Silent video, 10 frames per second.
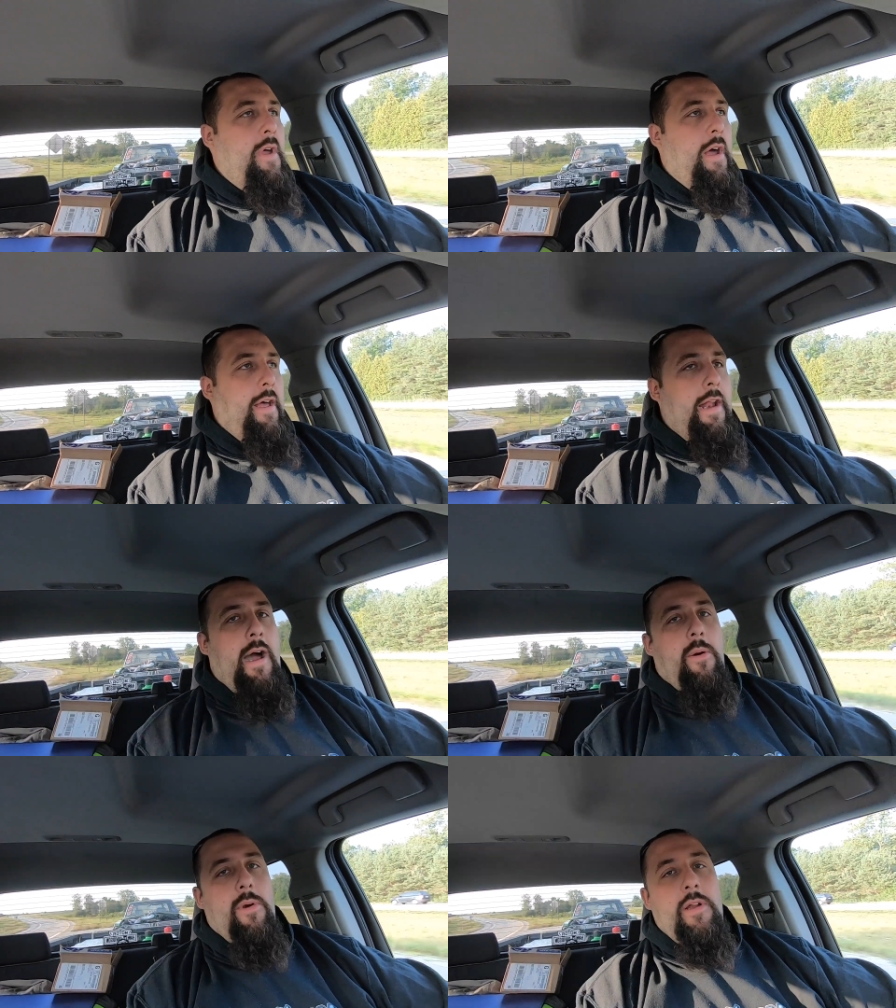an
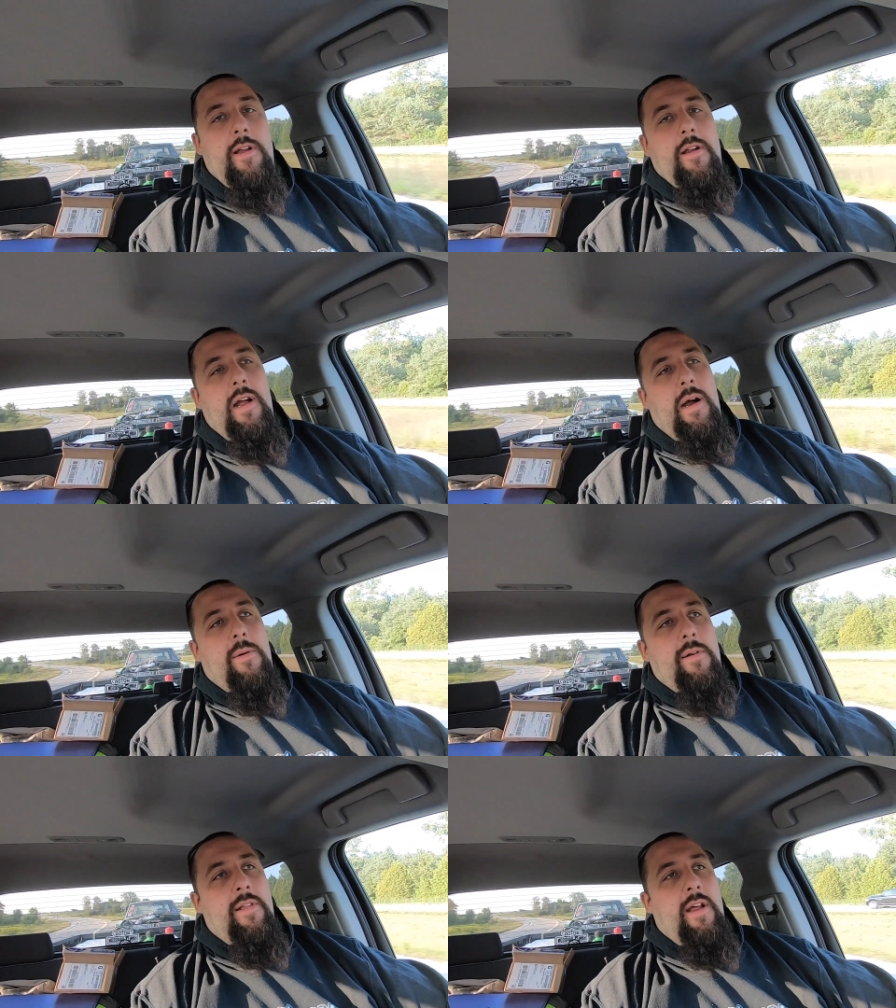hour here,
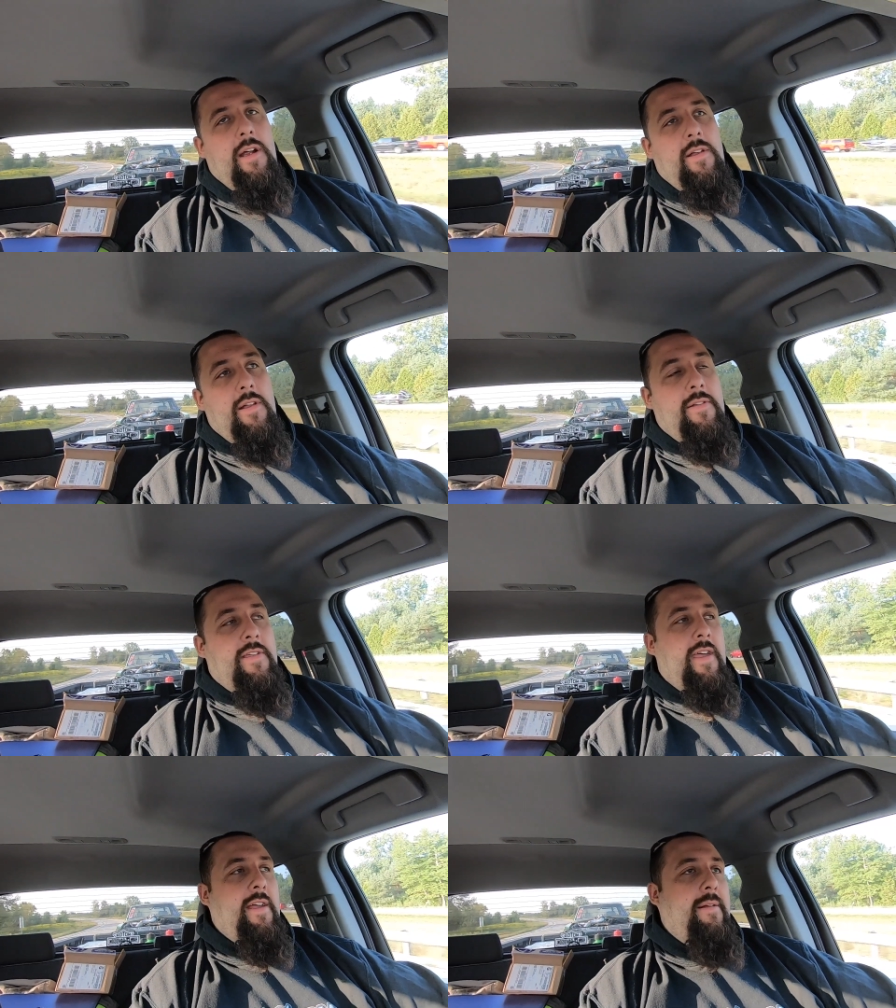hour there, that
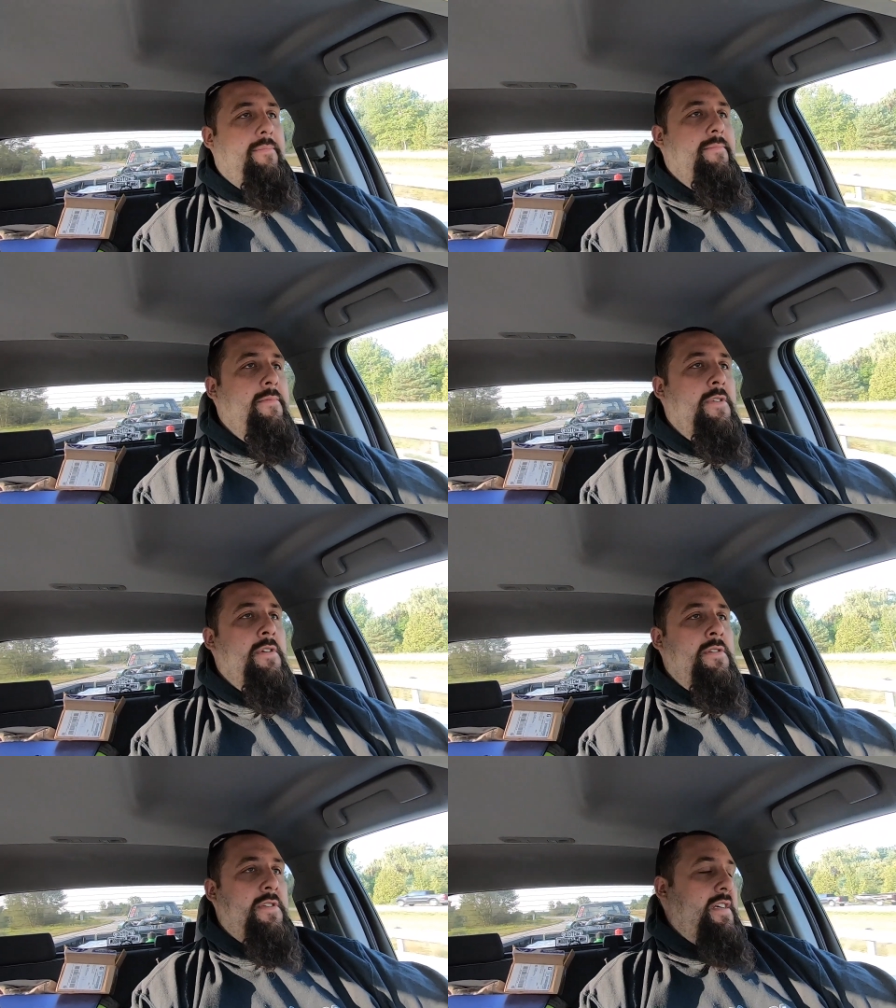take
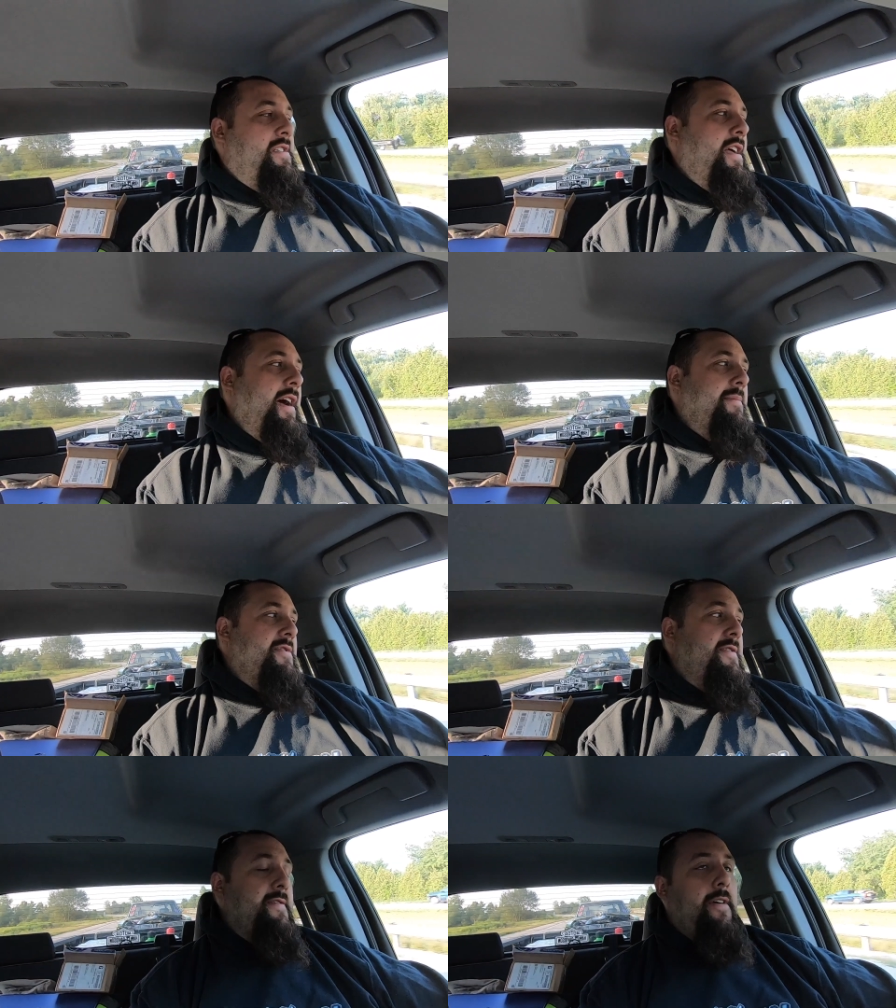6
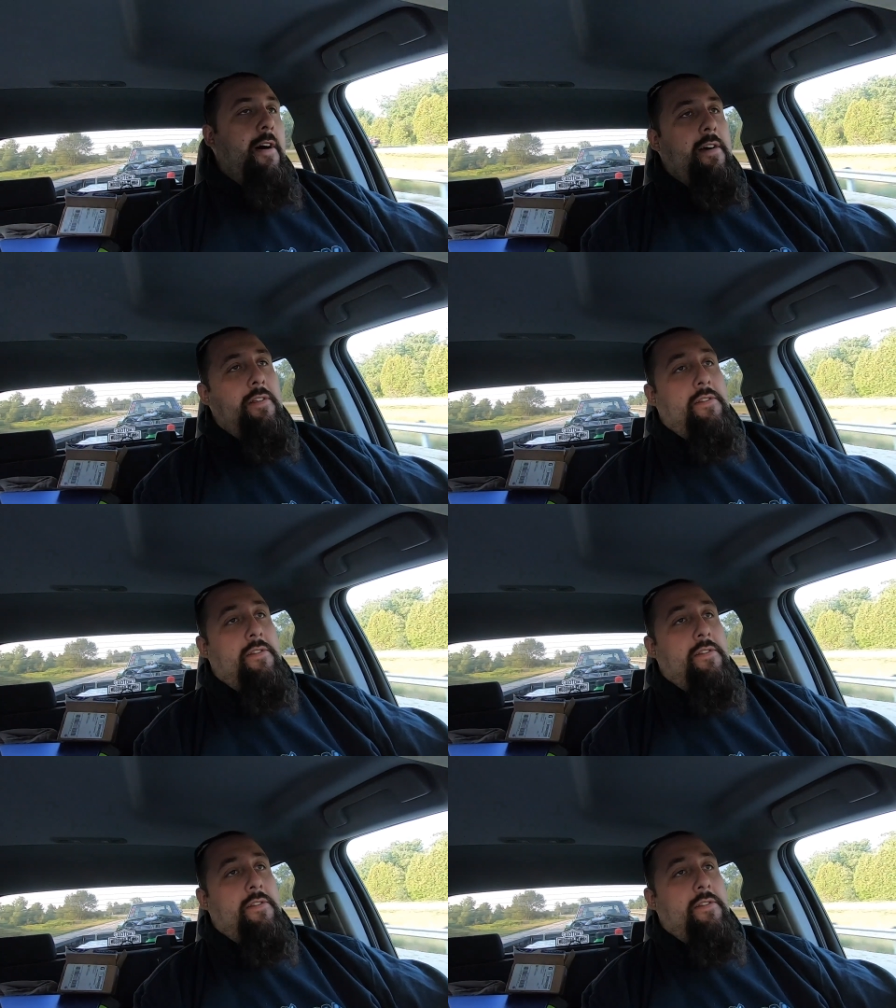times as long.